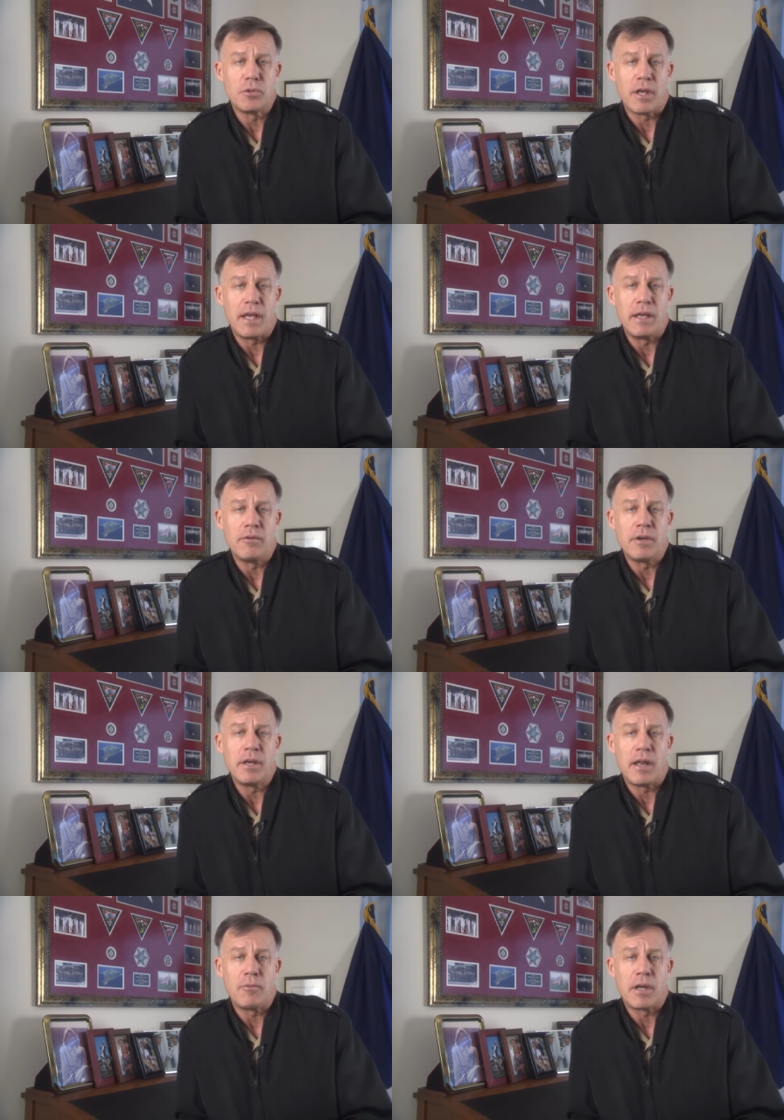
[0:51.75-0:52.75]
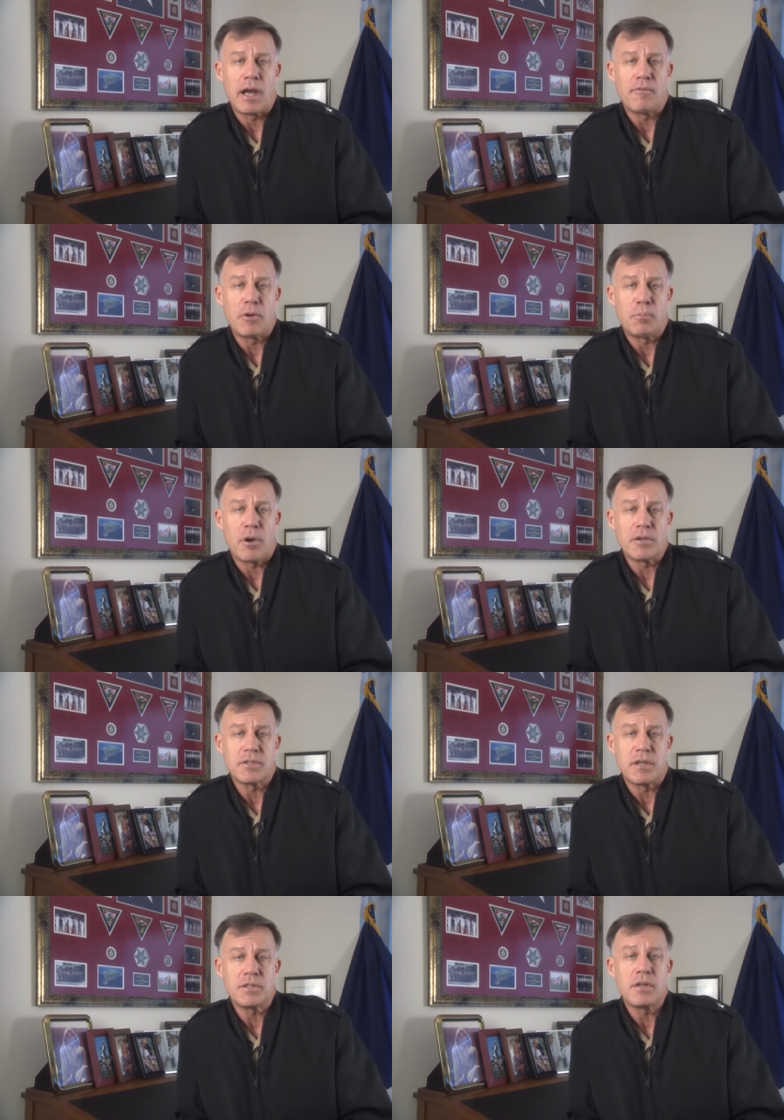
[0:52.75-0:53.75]
to the healing and recovery
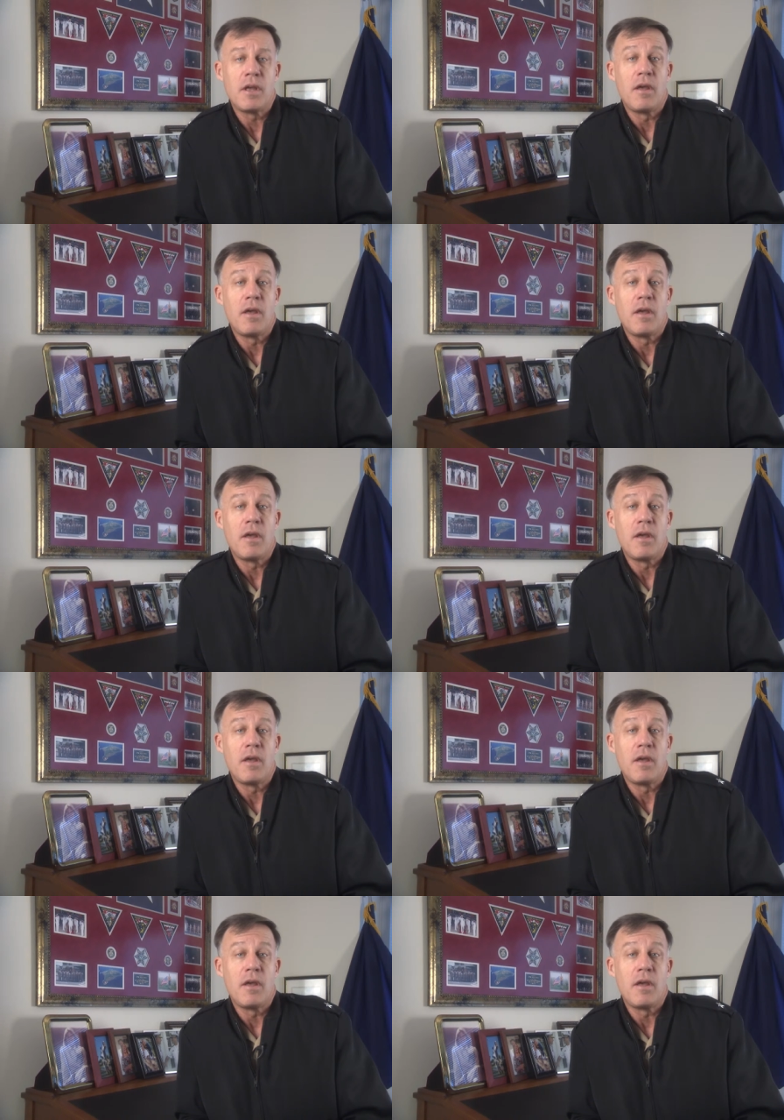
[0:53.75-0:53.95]
process